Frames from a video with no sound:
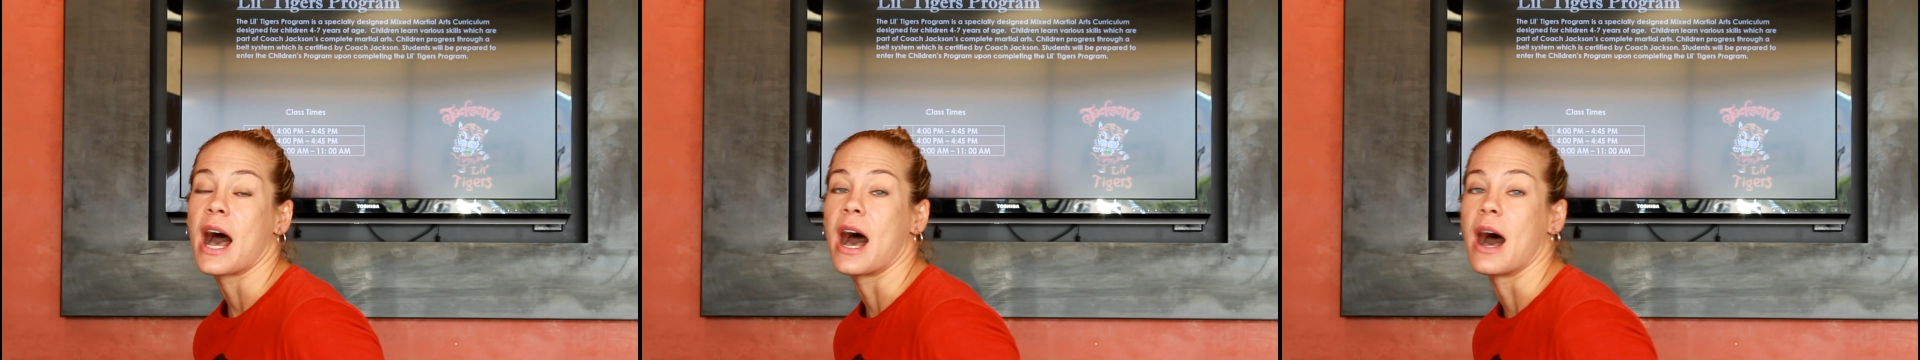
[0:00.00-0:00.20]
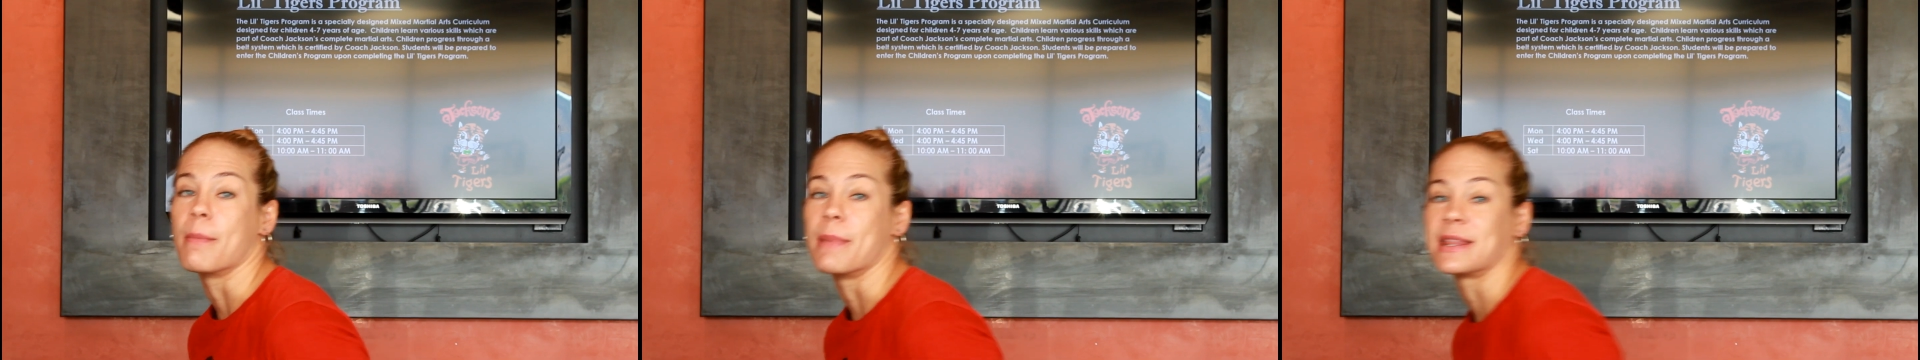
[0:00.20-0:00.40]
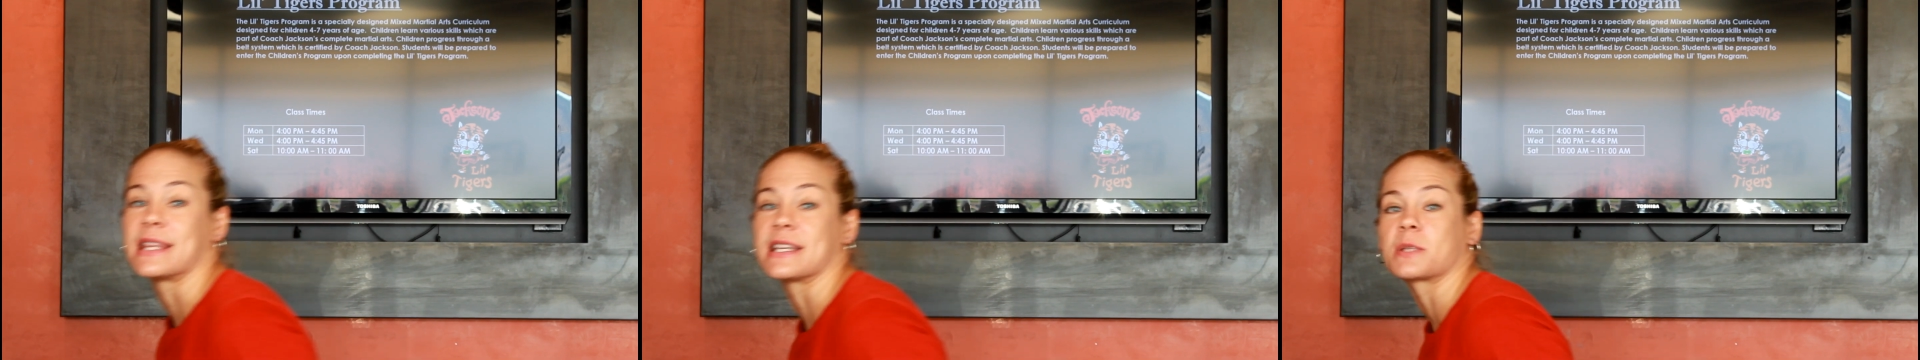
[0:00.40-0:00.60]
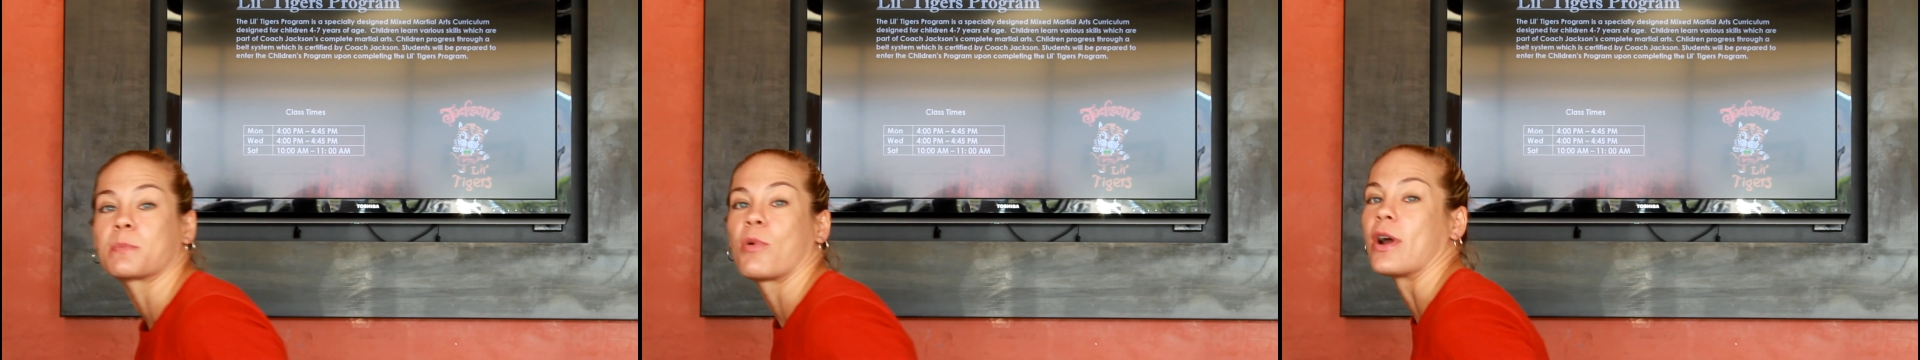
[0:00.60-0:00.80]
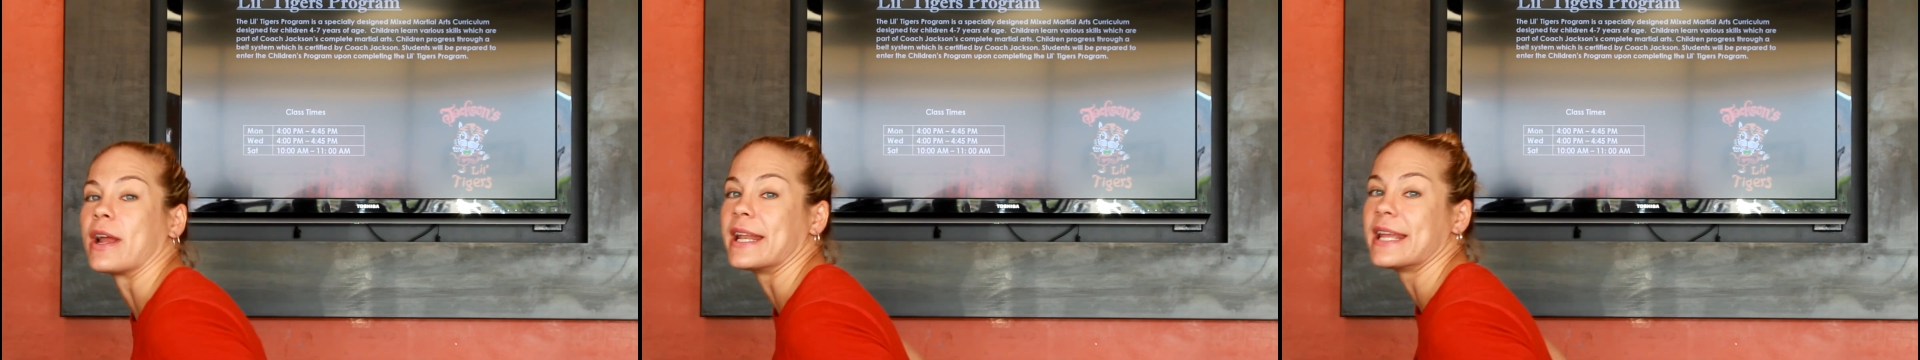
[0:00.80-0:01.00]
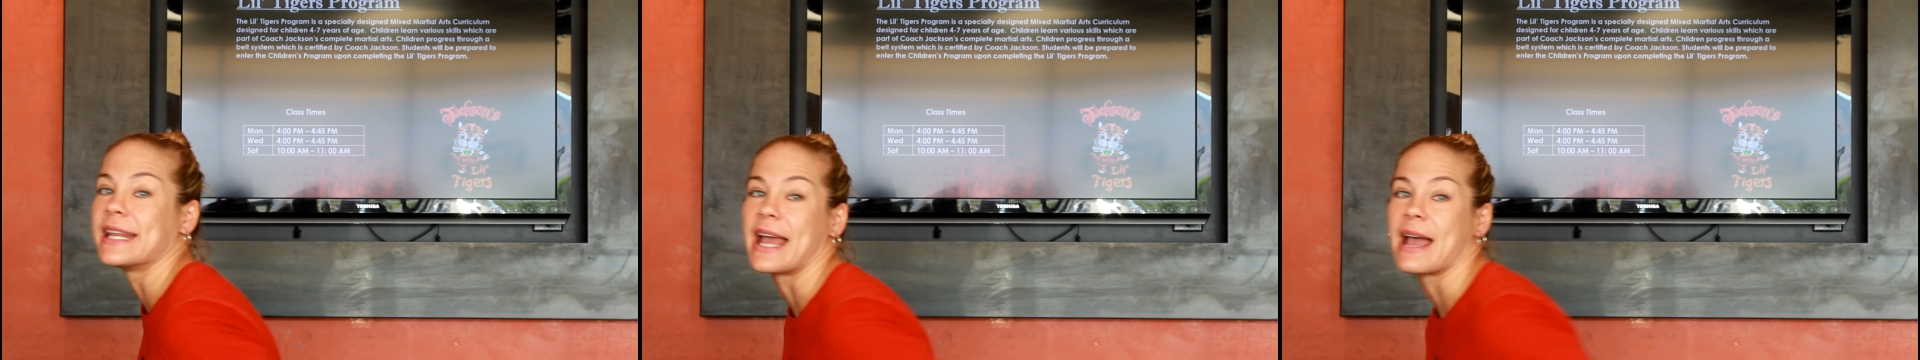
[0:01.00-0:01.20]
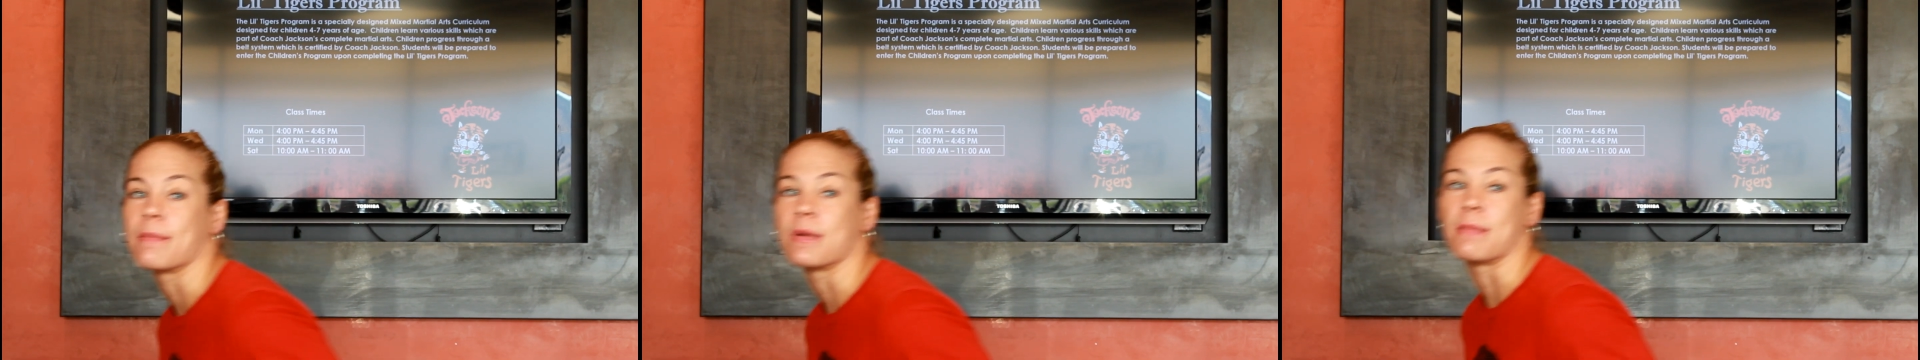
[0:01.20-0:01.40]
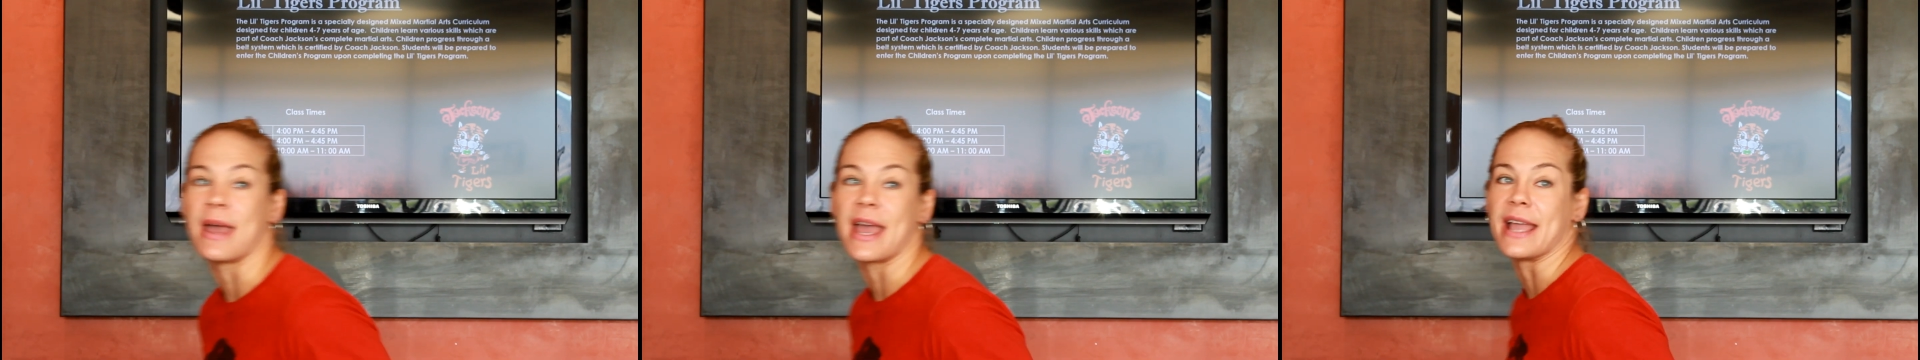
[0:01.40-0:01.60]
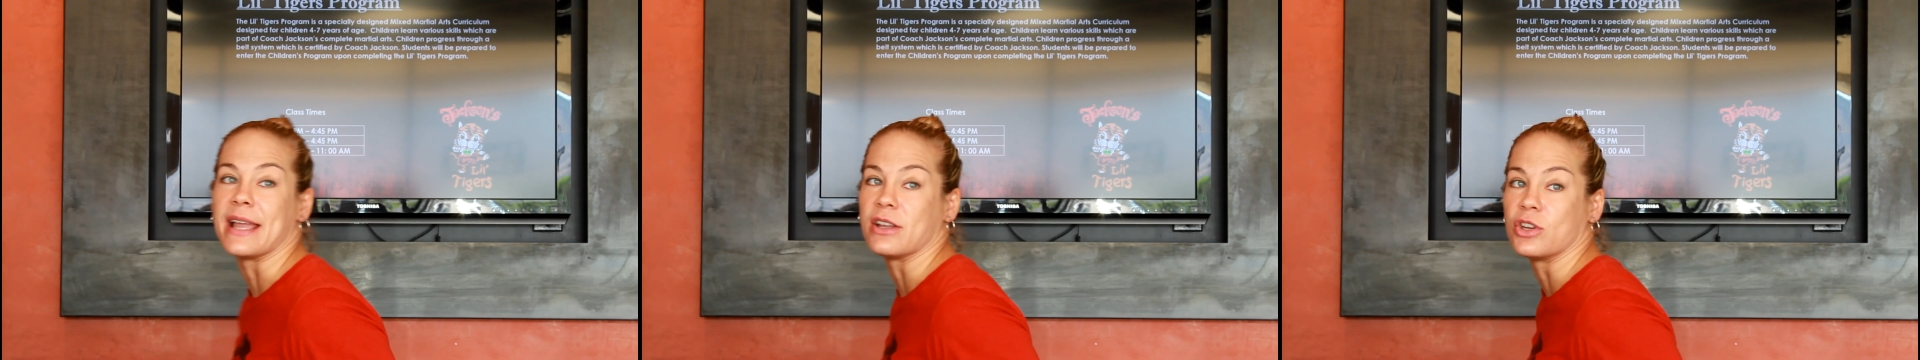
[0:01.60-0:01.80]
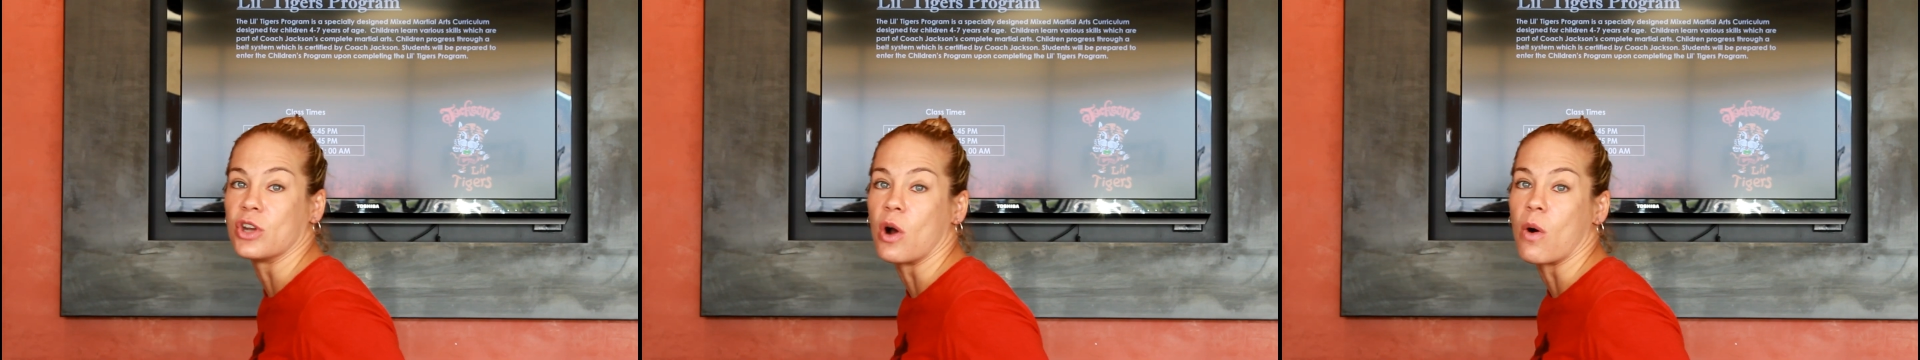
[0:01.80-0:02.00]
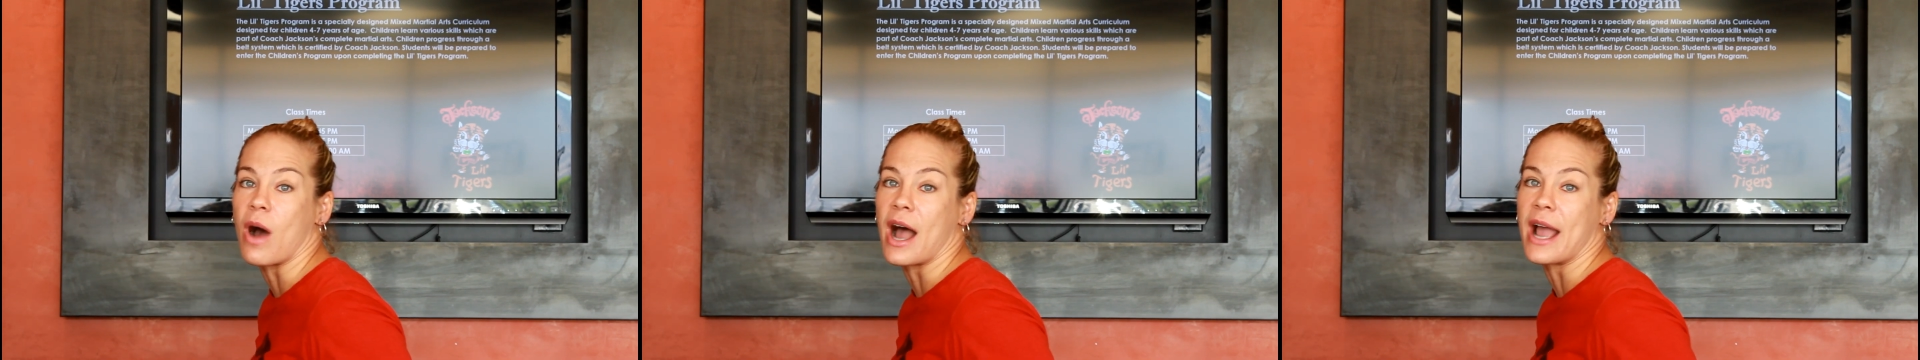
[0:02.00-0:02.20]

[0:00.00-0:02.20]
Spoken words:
At this point in MMA, you know,